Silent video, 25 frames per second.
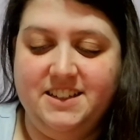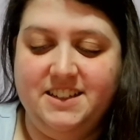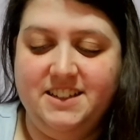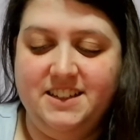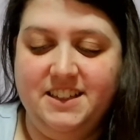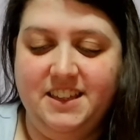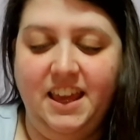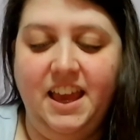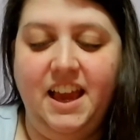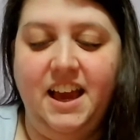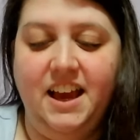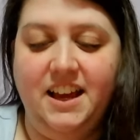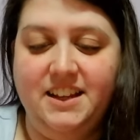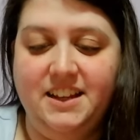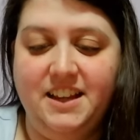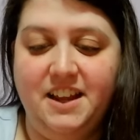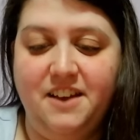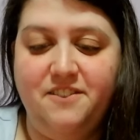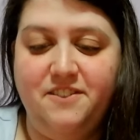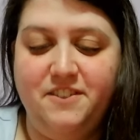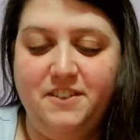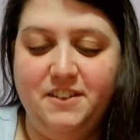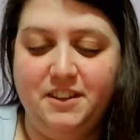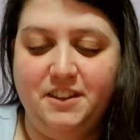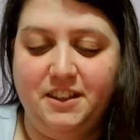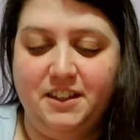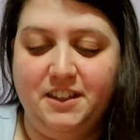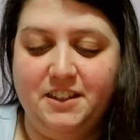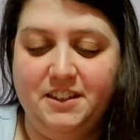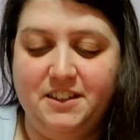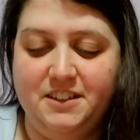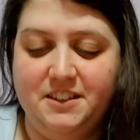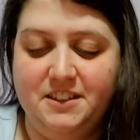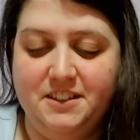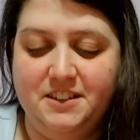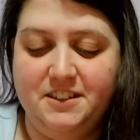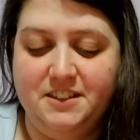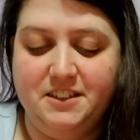Yeah, definitely.
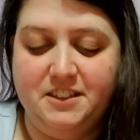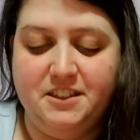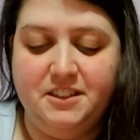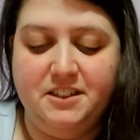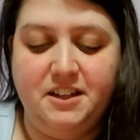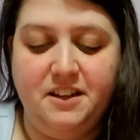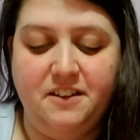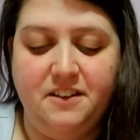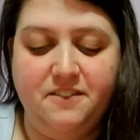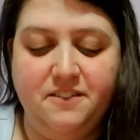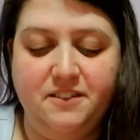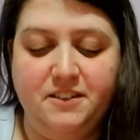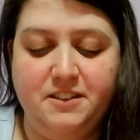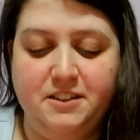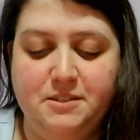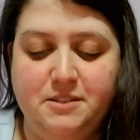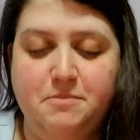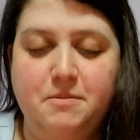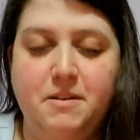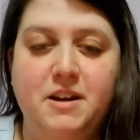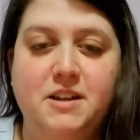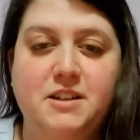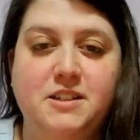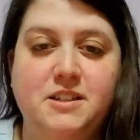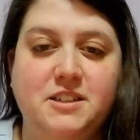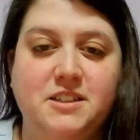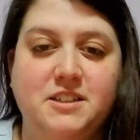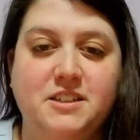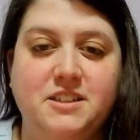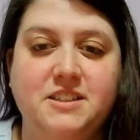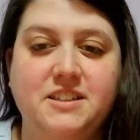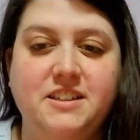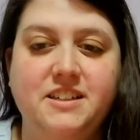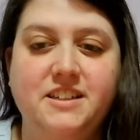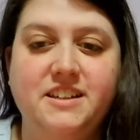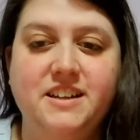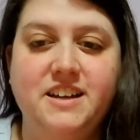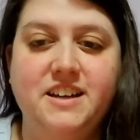Definitely special.
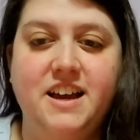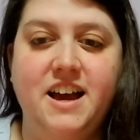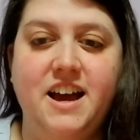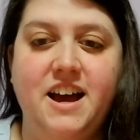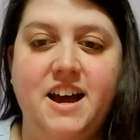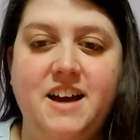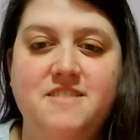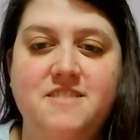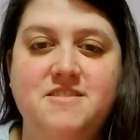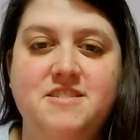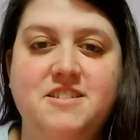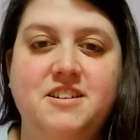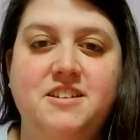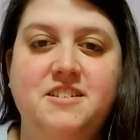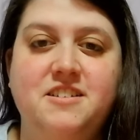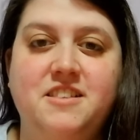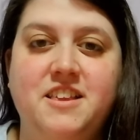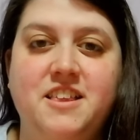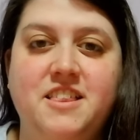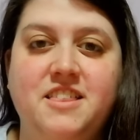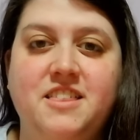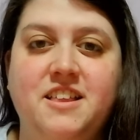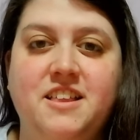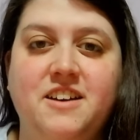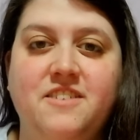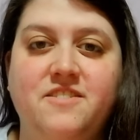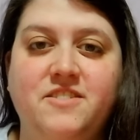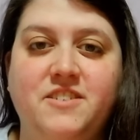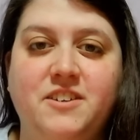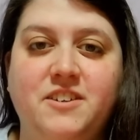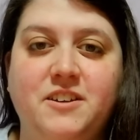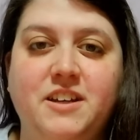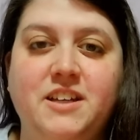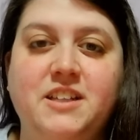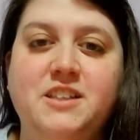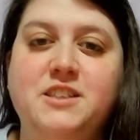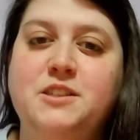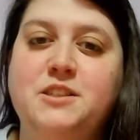I'm sure they love you.
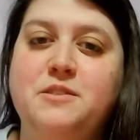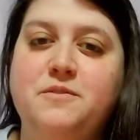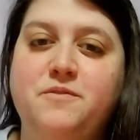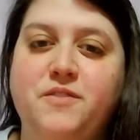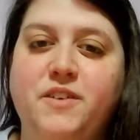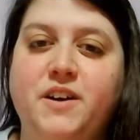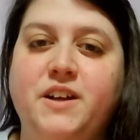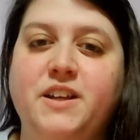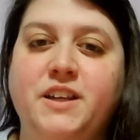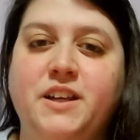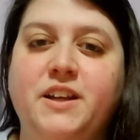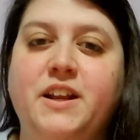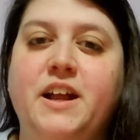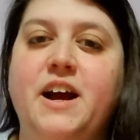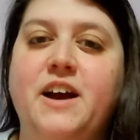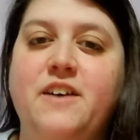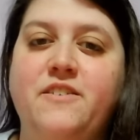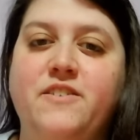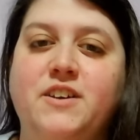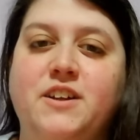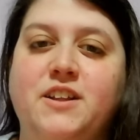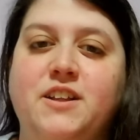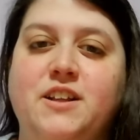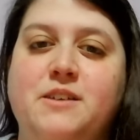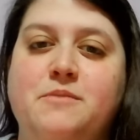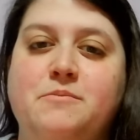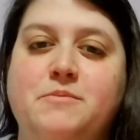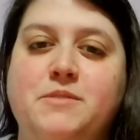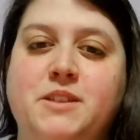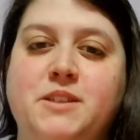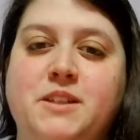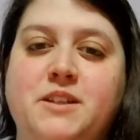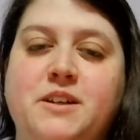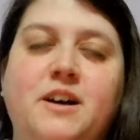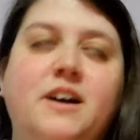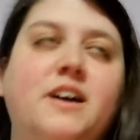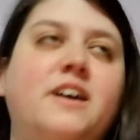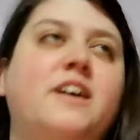It's funny to have a clumsy
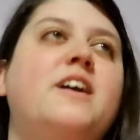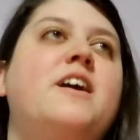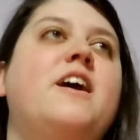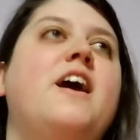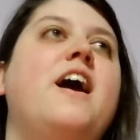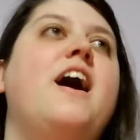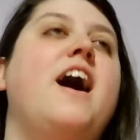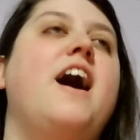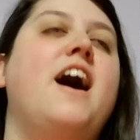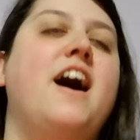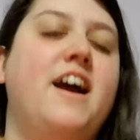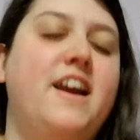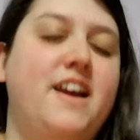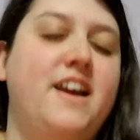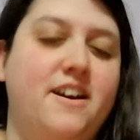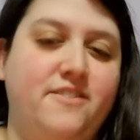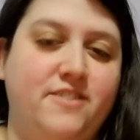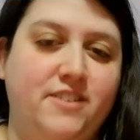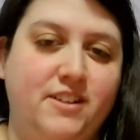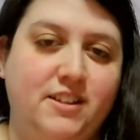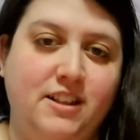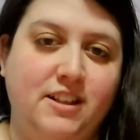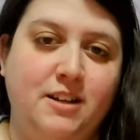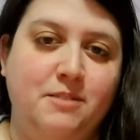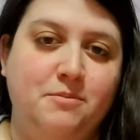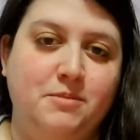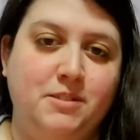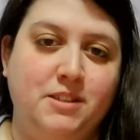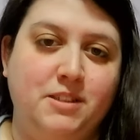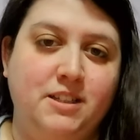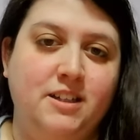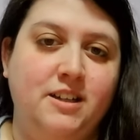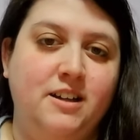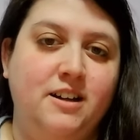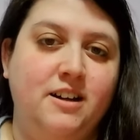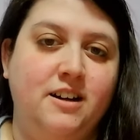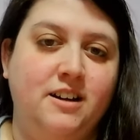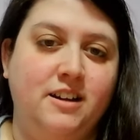dog. I have a clumsy
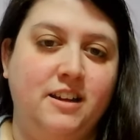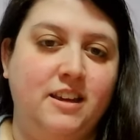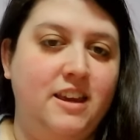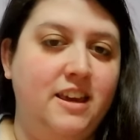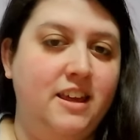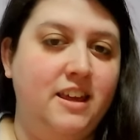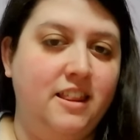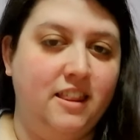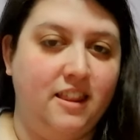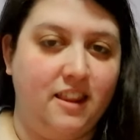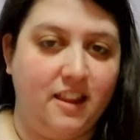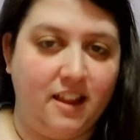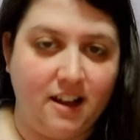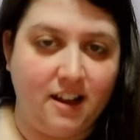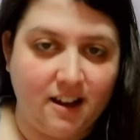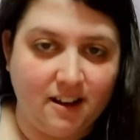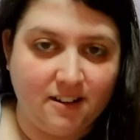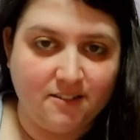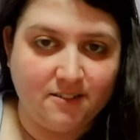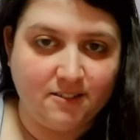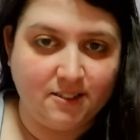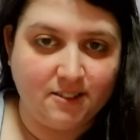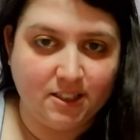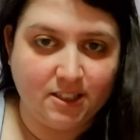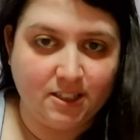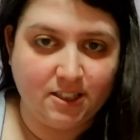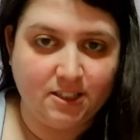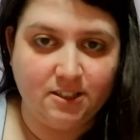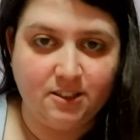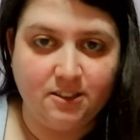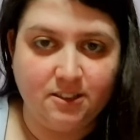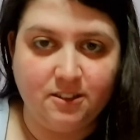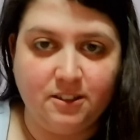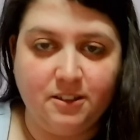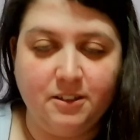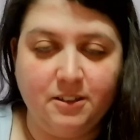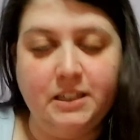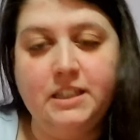dog. He loves to...
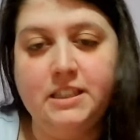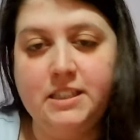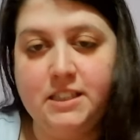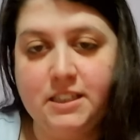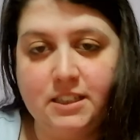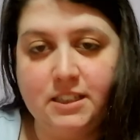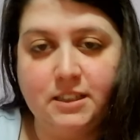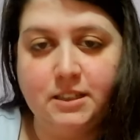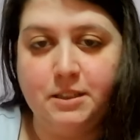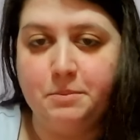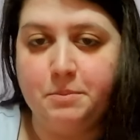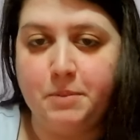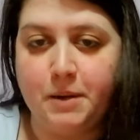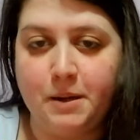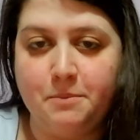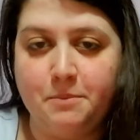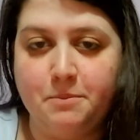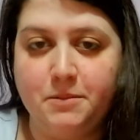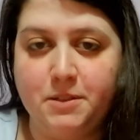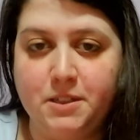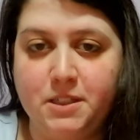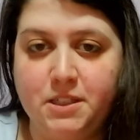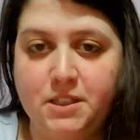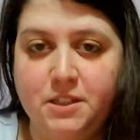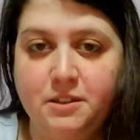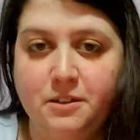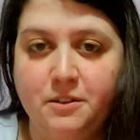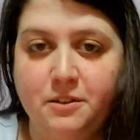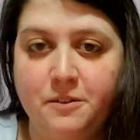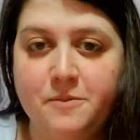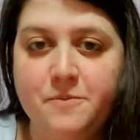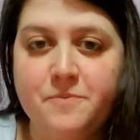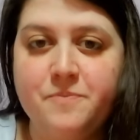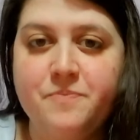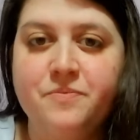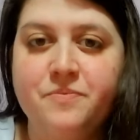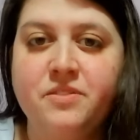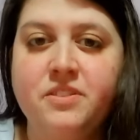He's still a pup, too.
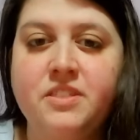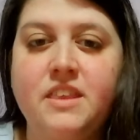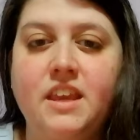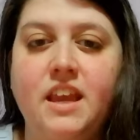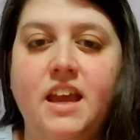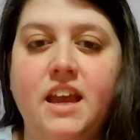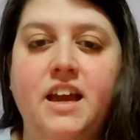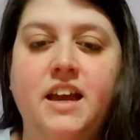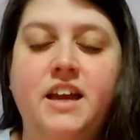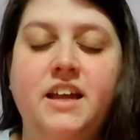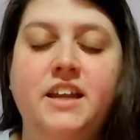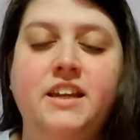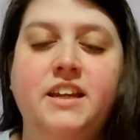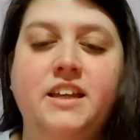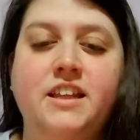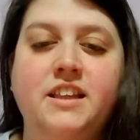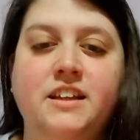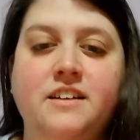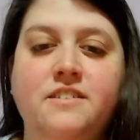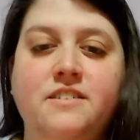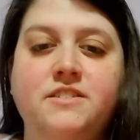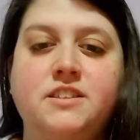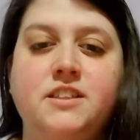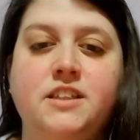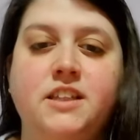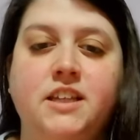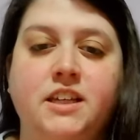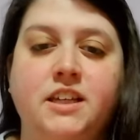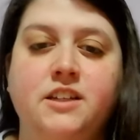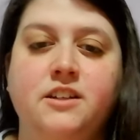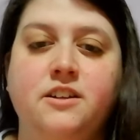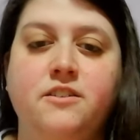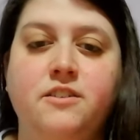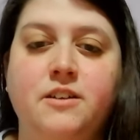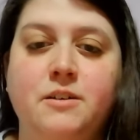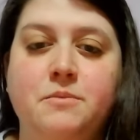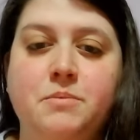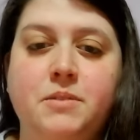And he loves to, like,
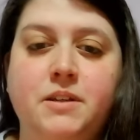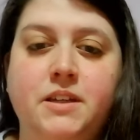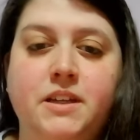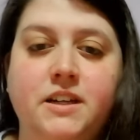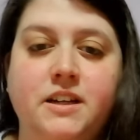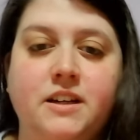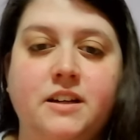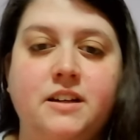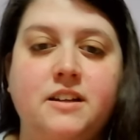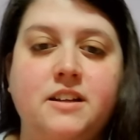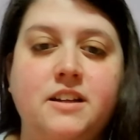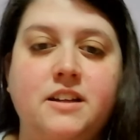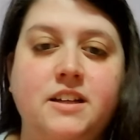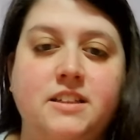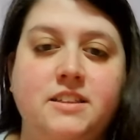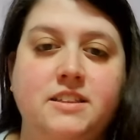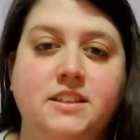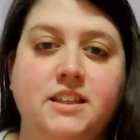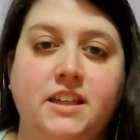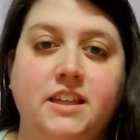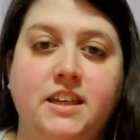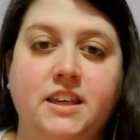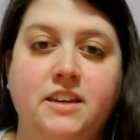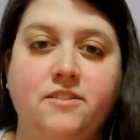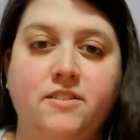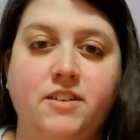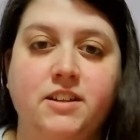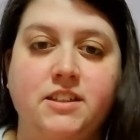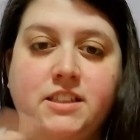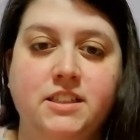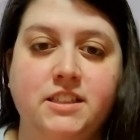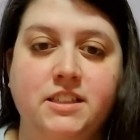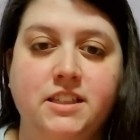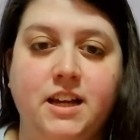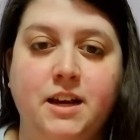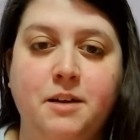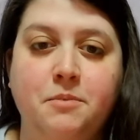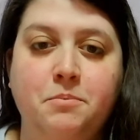go up here because, like, he wants
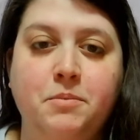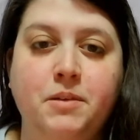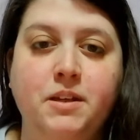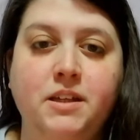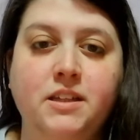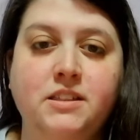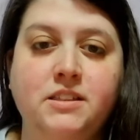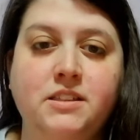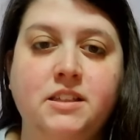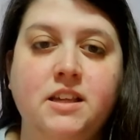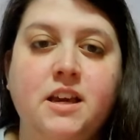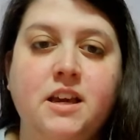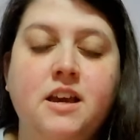his uppies.